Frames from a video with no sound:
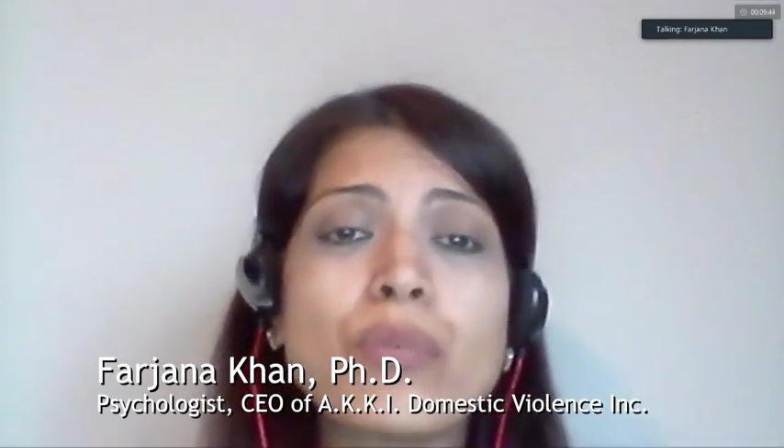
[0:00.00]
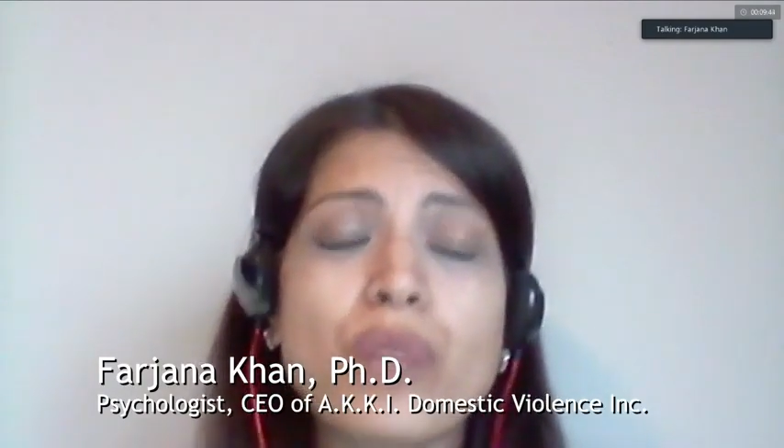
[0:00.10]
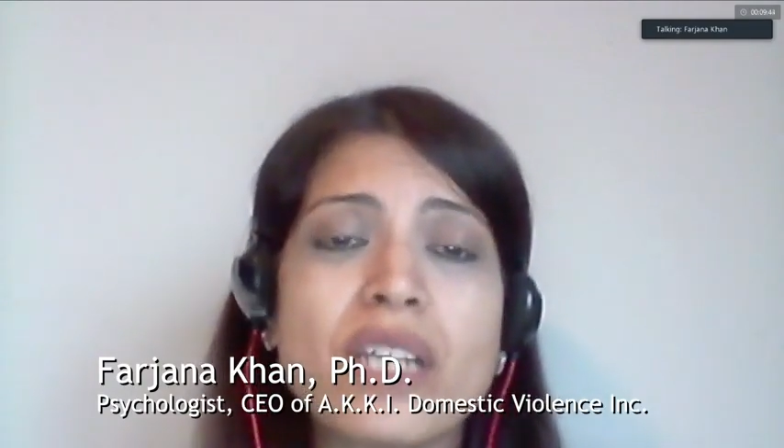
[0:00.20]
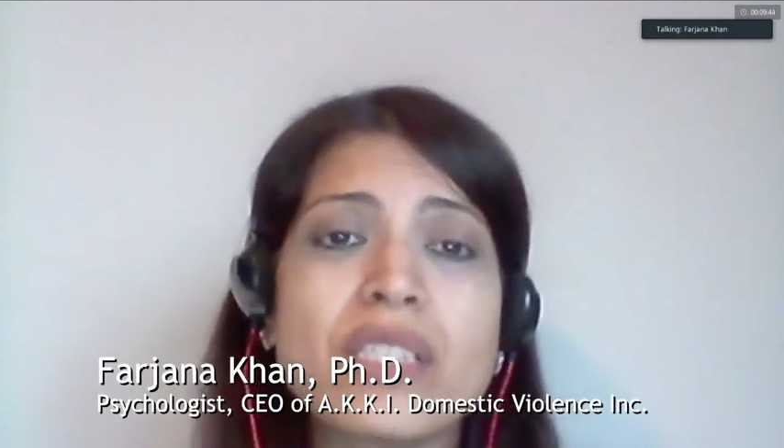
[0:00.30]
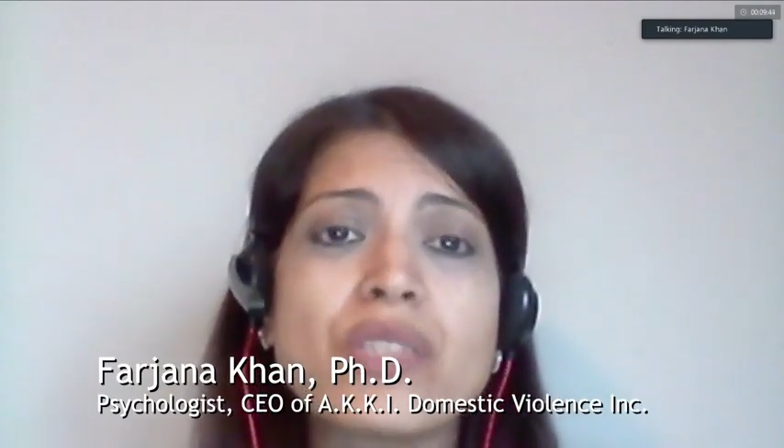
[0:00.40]

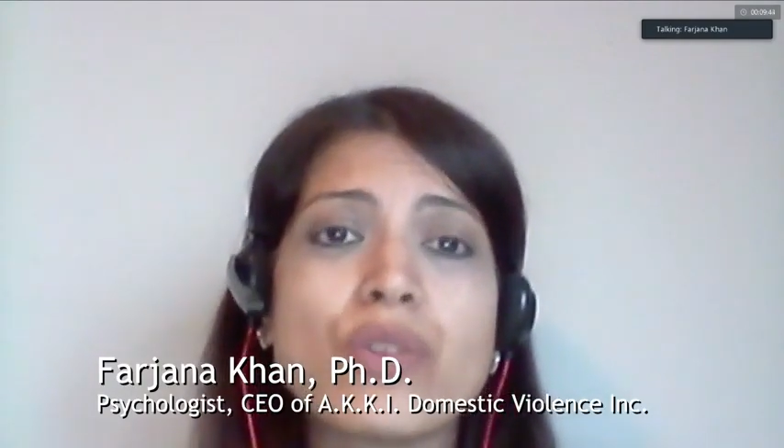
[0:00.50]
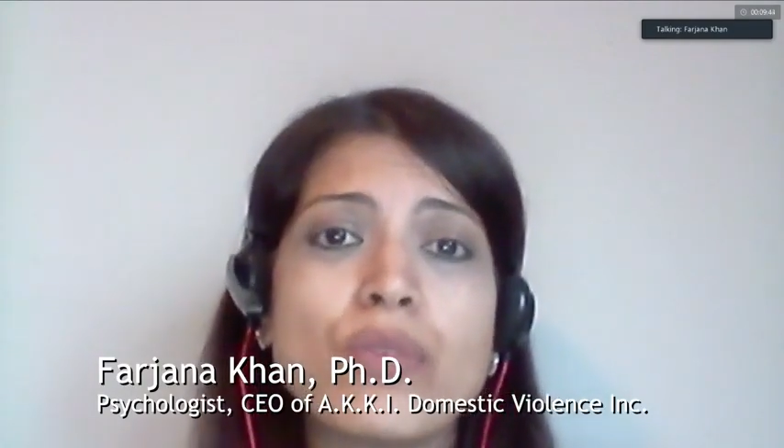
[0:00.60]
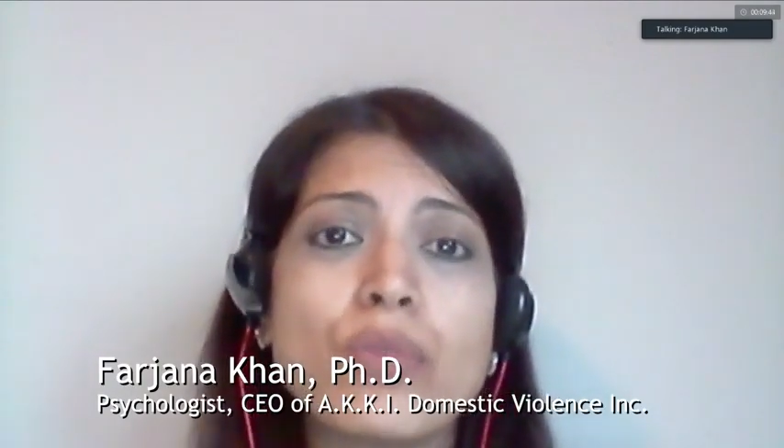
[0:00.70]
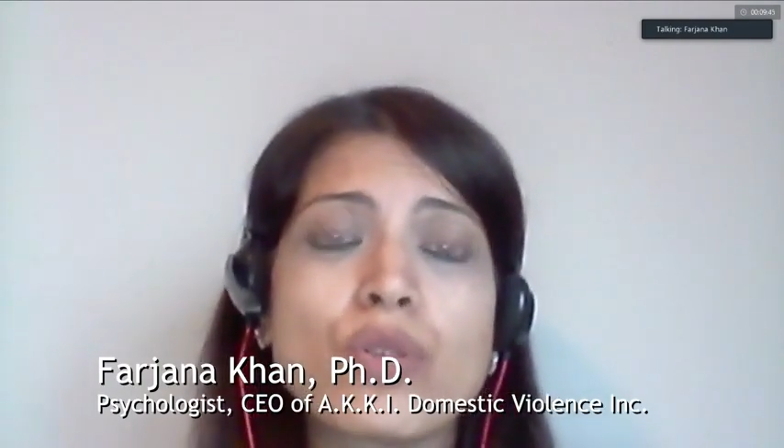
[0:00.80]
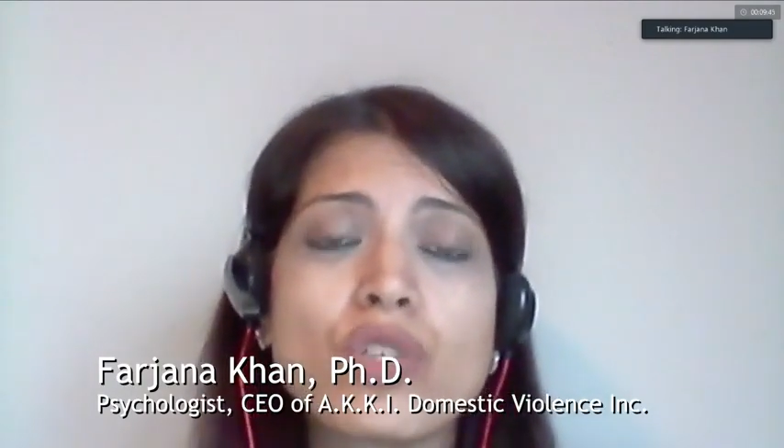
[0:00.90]
process your
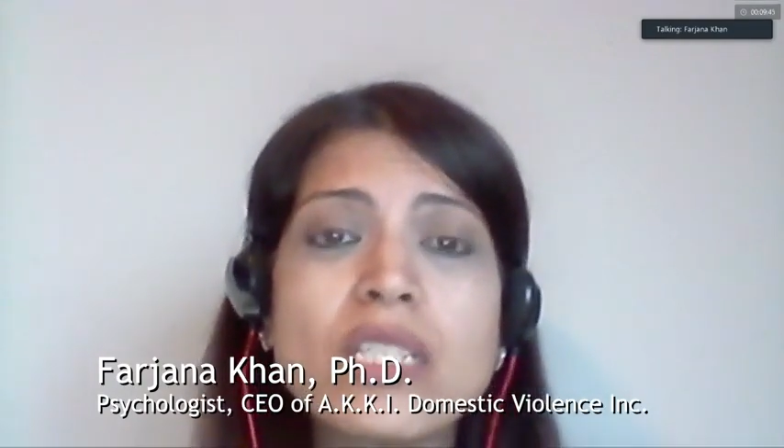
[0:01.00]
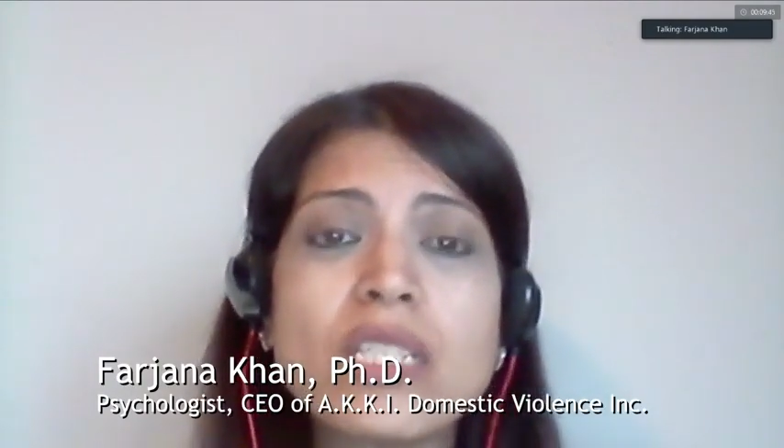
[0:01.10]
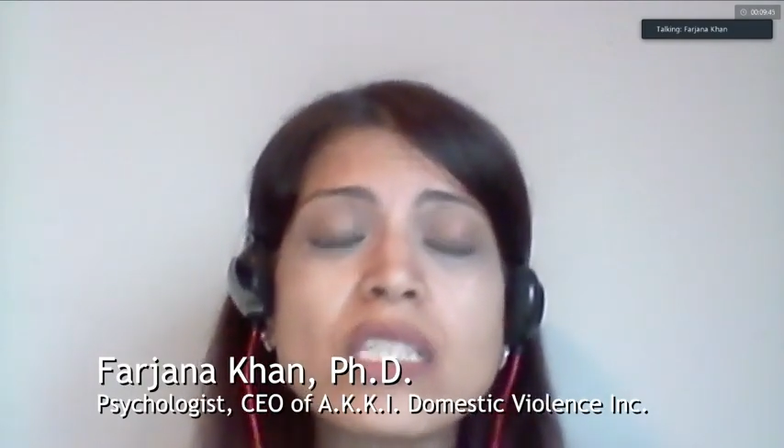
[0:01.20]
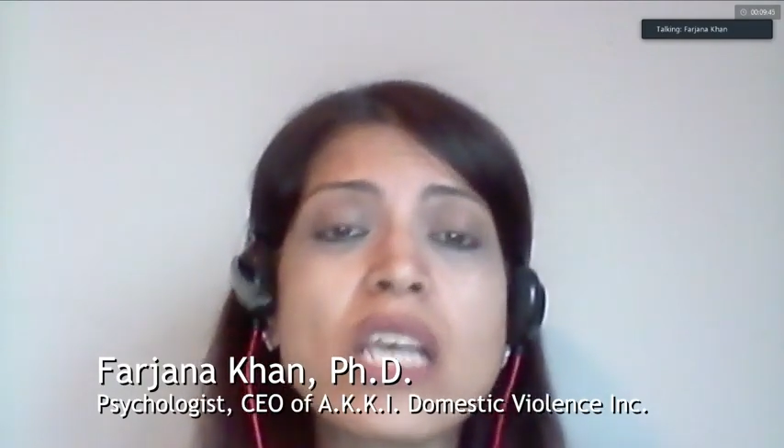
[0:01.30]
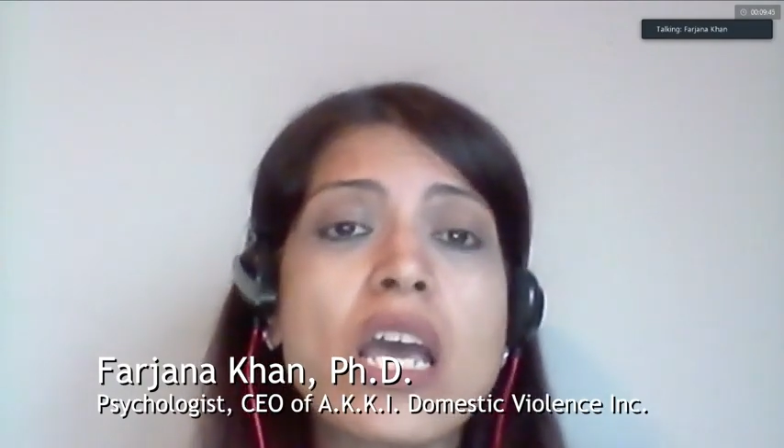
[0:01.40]
emotions,